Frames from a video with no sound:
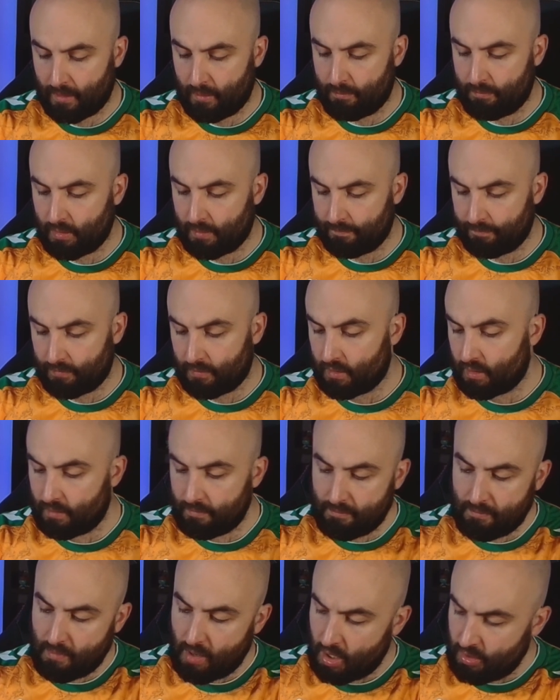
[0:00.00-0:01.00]
But
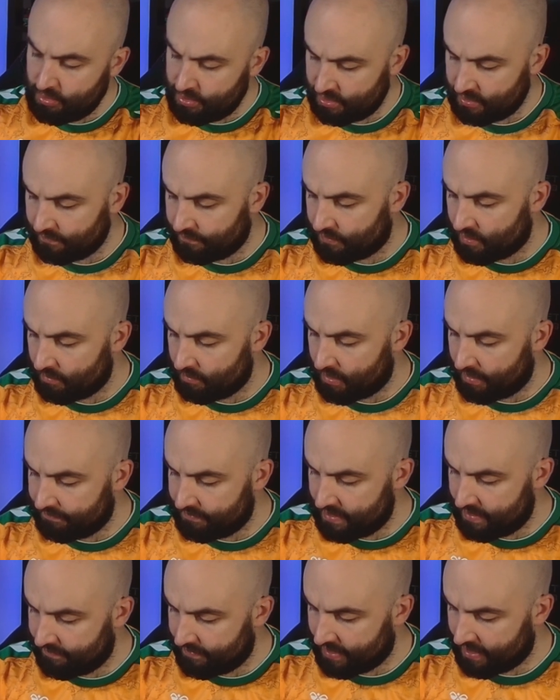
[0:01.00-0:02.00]
most of them I've
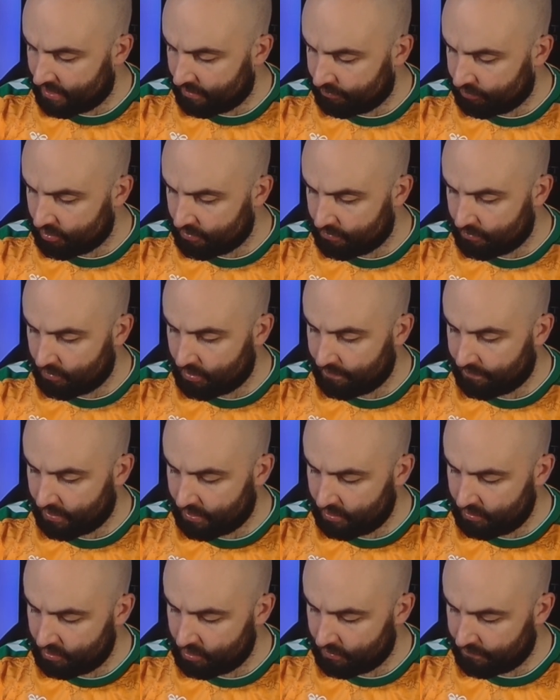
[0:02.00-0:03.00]
never had a problem with. I
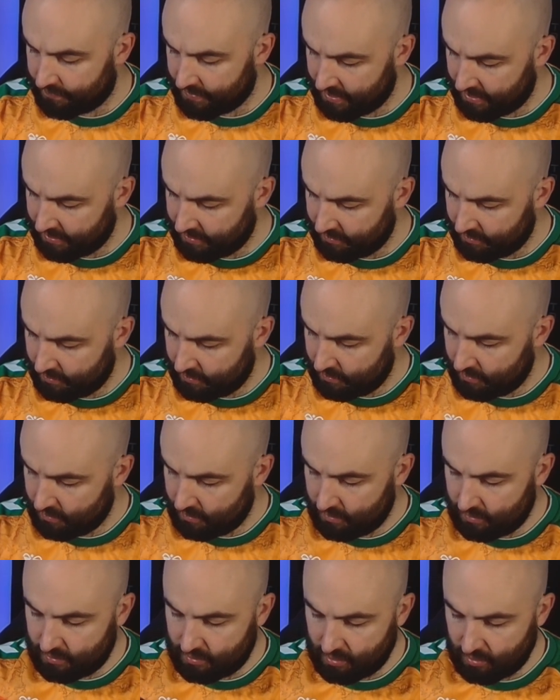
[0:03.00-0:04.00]
don't know if they
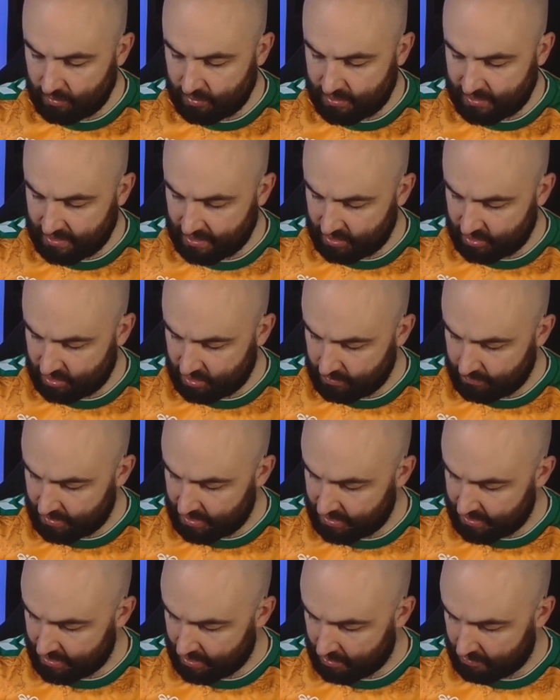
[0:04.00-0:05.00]
do stitch them
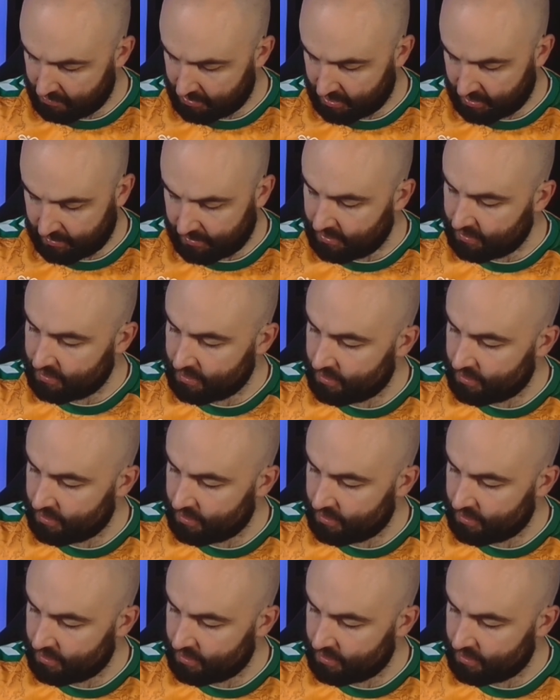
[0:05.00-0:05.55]
in now or anything.